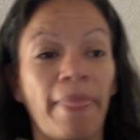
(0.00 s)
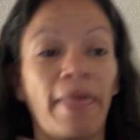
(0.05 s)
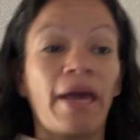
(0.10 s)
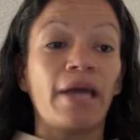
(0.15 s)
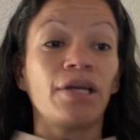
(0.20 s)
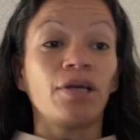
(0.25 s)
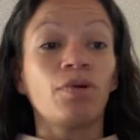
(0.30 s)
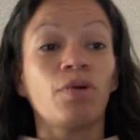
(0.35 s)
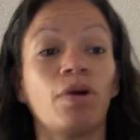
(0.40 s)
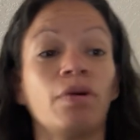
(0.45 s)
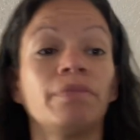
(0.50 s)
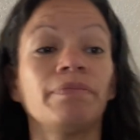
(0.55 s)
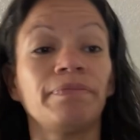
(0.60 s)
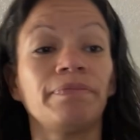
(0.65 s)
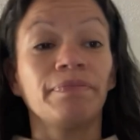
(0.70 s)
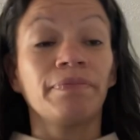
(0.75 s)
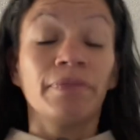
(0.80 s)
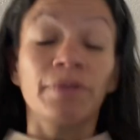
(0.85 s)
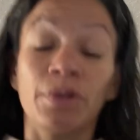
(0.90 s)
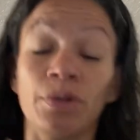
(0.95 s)
End quote.
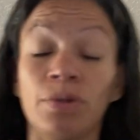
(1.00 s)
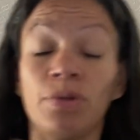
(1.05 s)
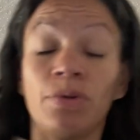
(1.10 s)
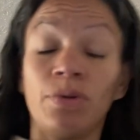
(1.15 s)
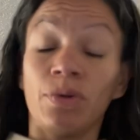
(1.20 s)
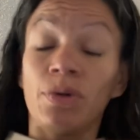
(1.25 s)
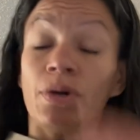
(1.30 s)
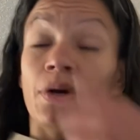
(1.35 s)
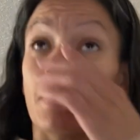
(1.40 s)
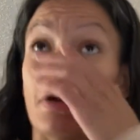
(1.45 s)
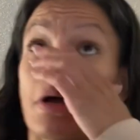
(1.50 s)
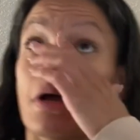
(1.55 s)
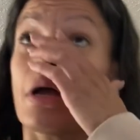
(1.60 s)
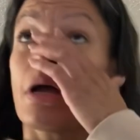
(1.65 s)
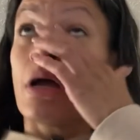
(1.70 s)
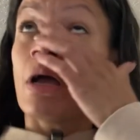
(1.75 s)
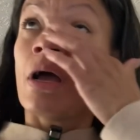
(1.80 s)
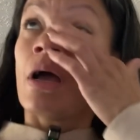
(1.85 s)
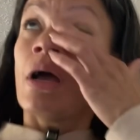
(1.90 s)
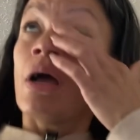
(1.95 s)
Ooh,
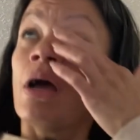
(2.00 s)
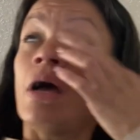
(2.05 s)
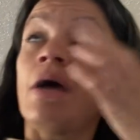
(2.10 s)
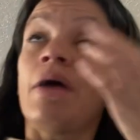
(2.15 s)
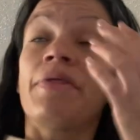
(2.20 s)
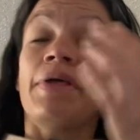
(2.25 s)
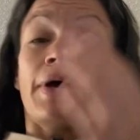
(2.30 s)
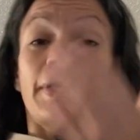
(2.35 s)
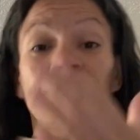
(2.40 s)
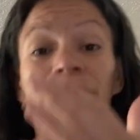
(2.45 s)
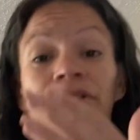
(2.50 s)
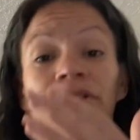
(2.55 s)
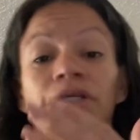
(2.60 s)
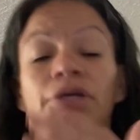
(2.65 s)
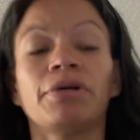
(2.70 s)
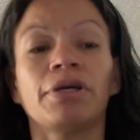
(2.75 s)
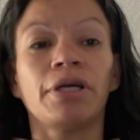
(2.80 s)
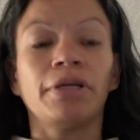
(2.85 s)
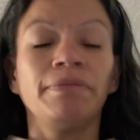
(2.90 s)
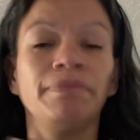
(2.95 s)
that is
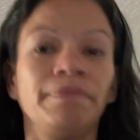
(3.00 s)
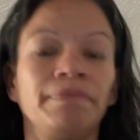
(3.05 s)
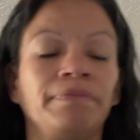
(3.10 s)
so good.